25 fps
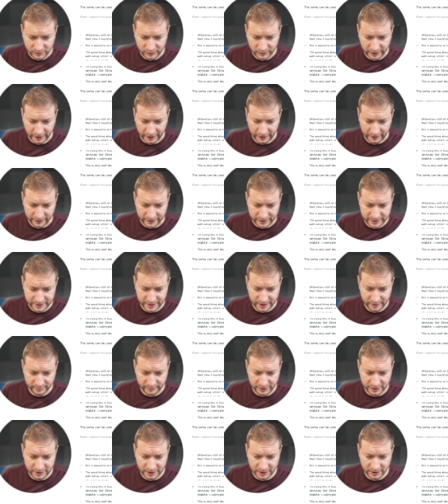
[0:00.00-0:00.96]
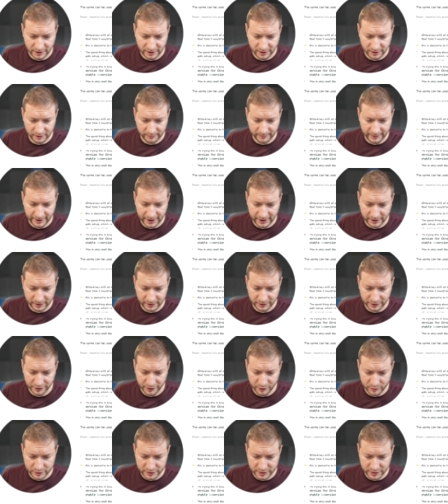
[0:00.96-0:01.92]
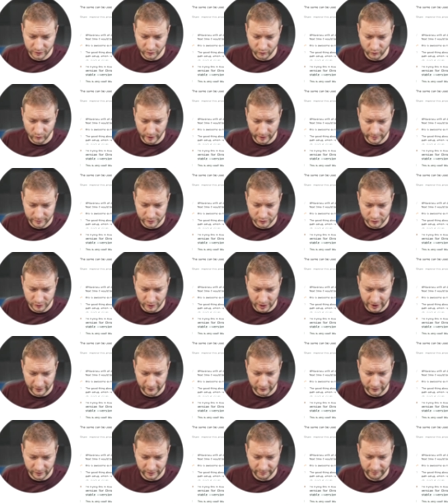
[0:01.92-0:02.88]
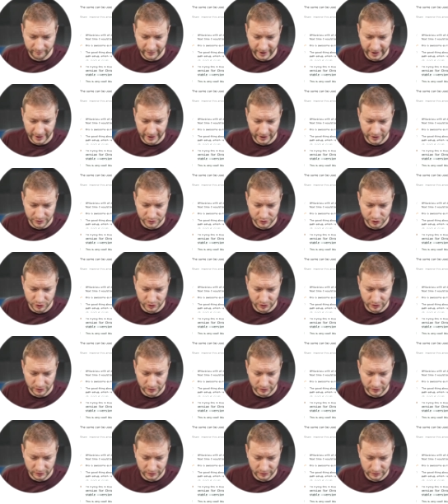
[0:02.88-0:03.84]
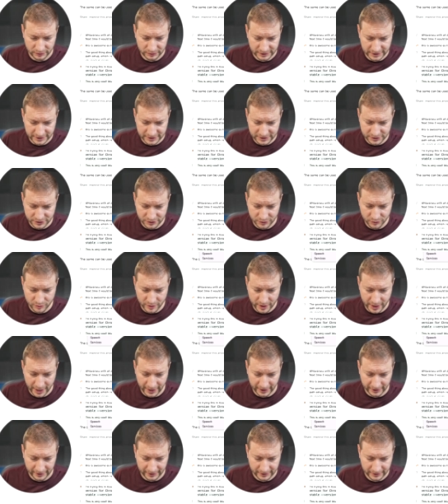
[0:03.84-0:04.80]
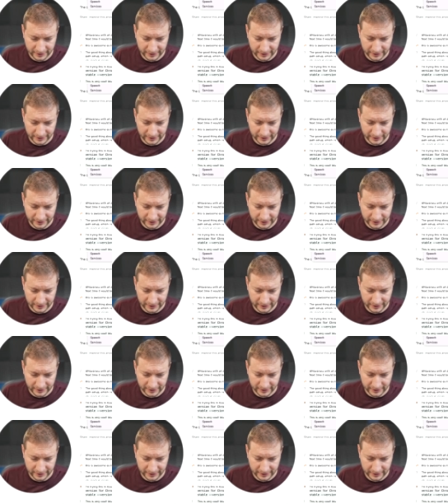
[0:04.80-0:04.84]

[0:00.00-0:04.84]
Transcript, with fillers: Okay, this can be done automatically using WebDriver Manager. Let's do that.